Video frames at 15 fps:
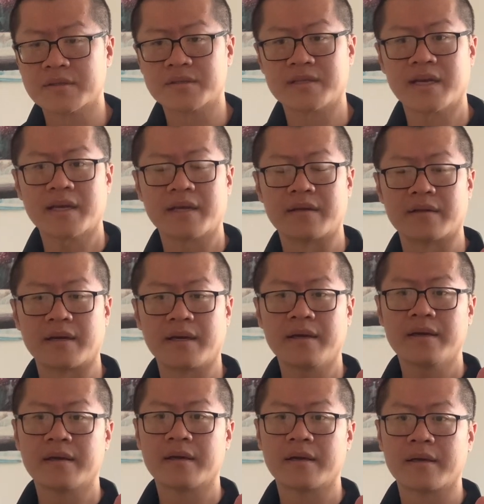
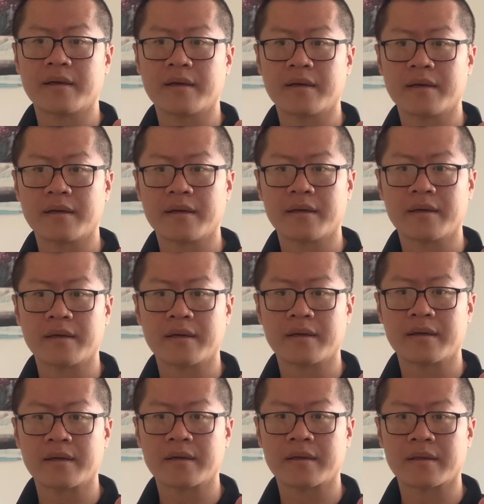Secondly,
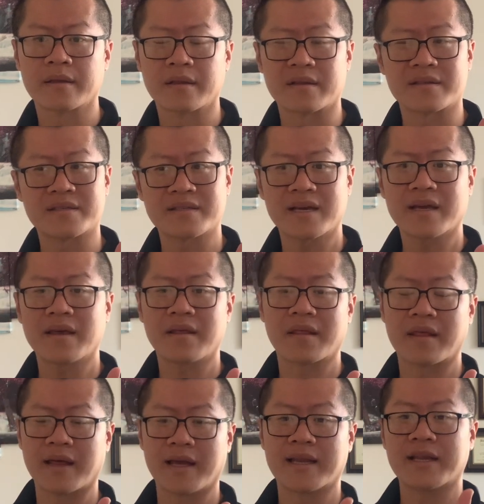the
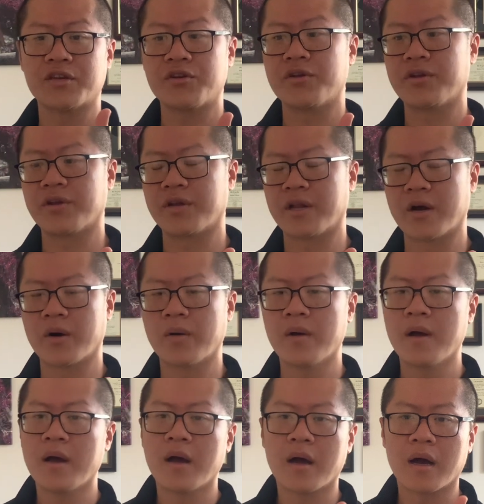second thing that you need to know
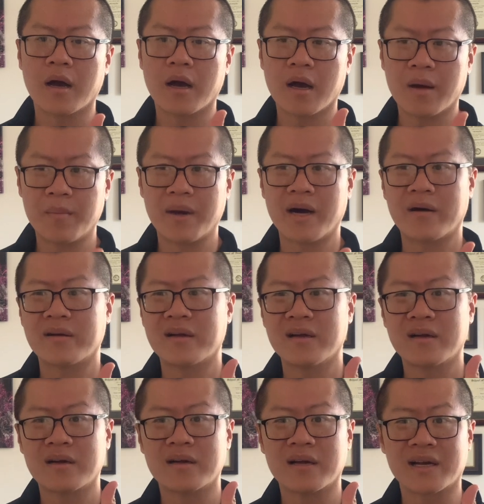about
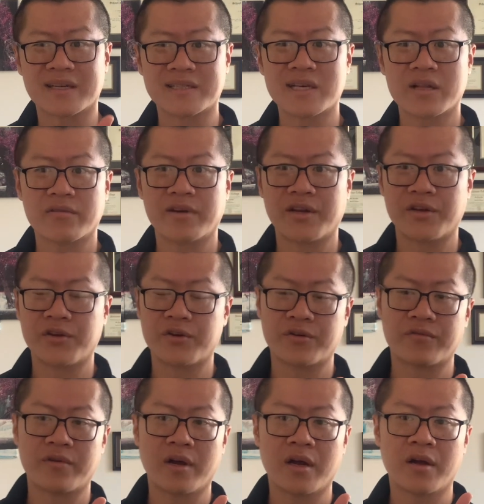accelerating
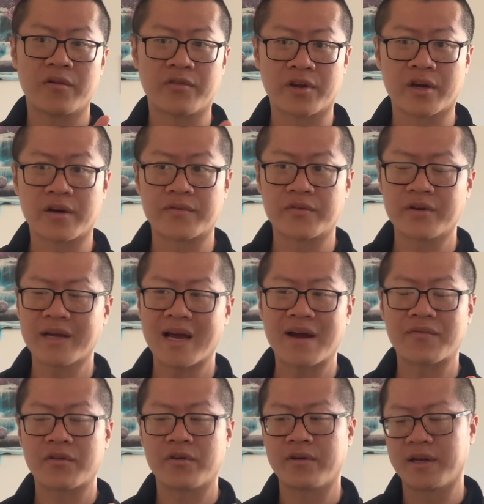your recovery
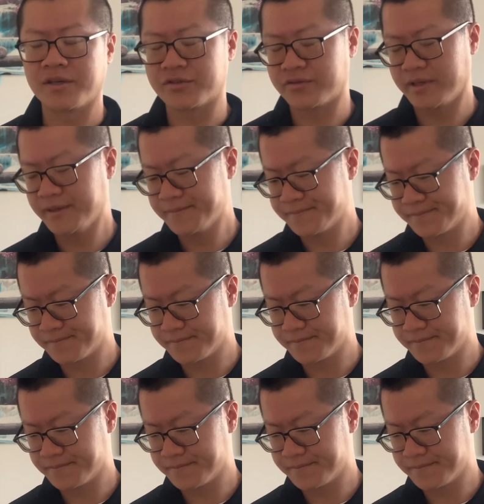after an injury